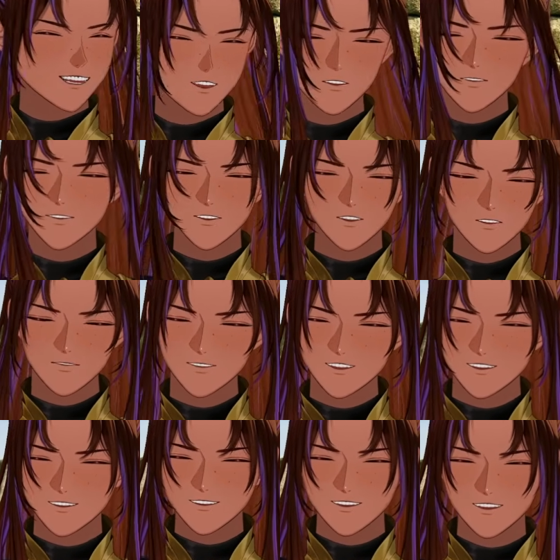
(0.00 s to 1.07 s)
good
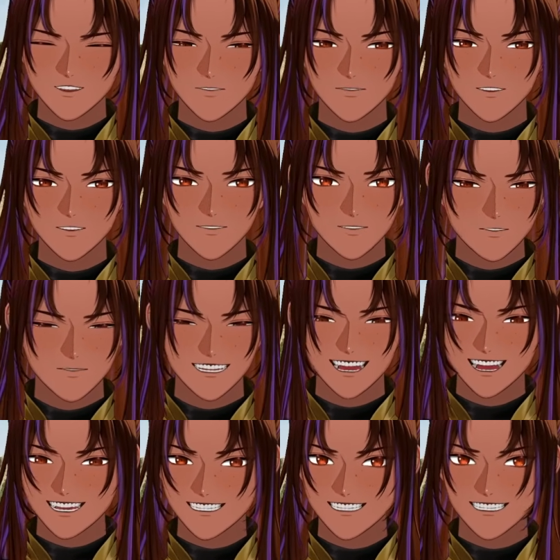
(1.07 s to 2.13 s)
utility spells to
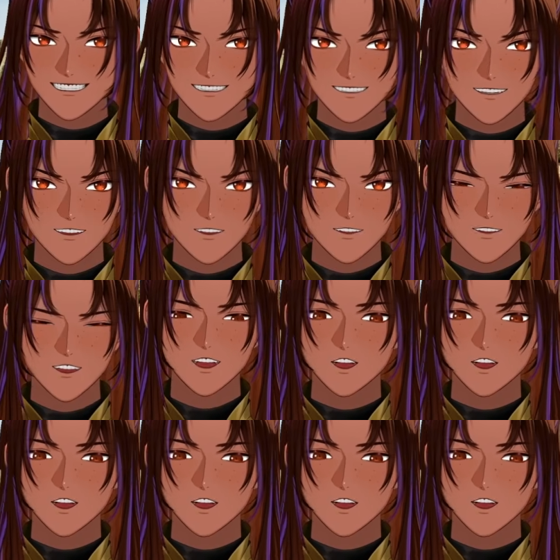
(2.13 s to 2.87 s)
pack in here.